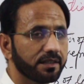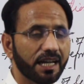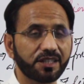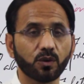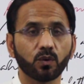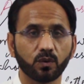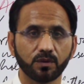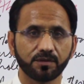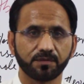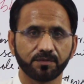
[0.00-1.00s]
NATO.
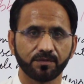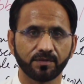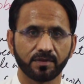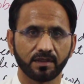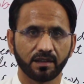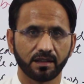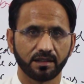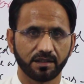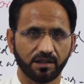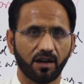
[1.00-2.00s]

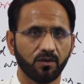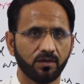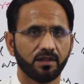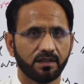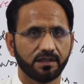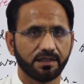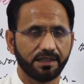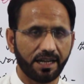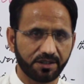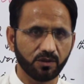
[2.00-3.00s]
Now,
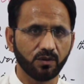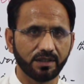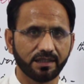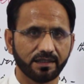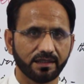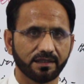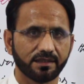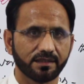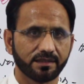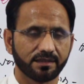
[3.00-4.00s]
NATO
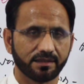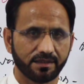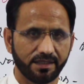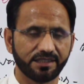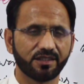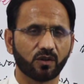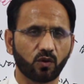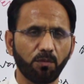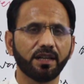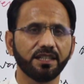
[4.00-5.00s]
is the
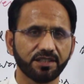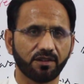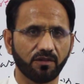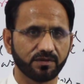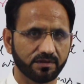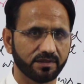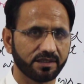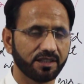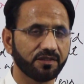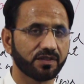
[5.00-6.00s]
combination of
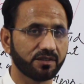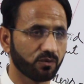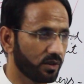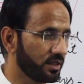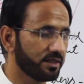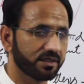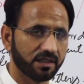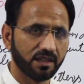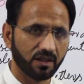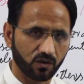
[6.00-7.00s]
different words,
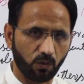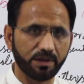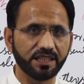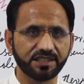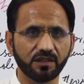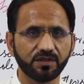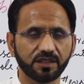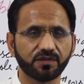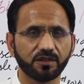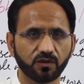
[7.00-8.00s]
combination of
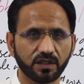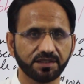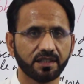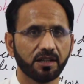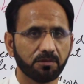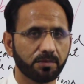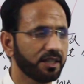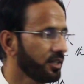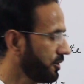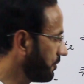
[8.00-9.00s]
different words,
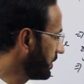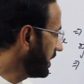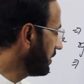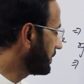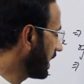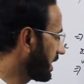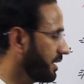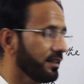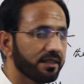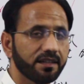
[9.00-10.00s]
but we have
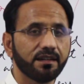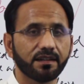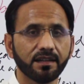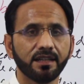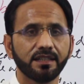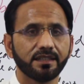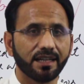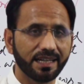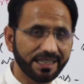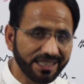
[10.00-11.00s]
taken here
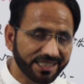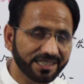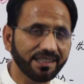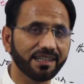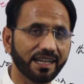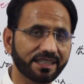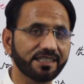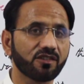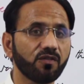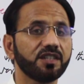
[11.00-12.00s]
initial
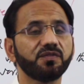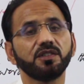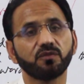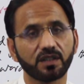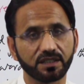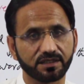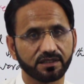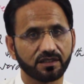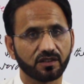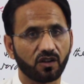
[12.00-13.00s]
letters of different words.
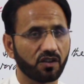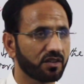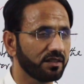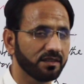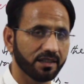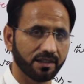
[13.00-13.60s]
Northern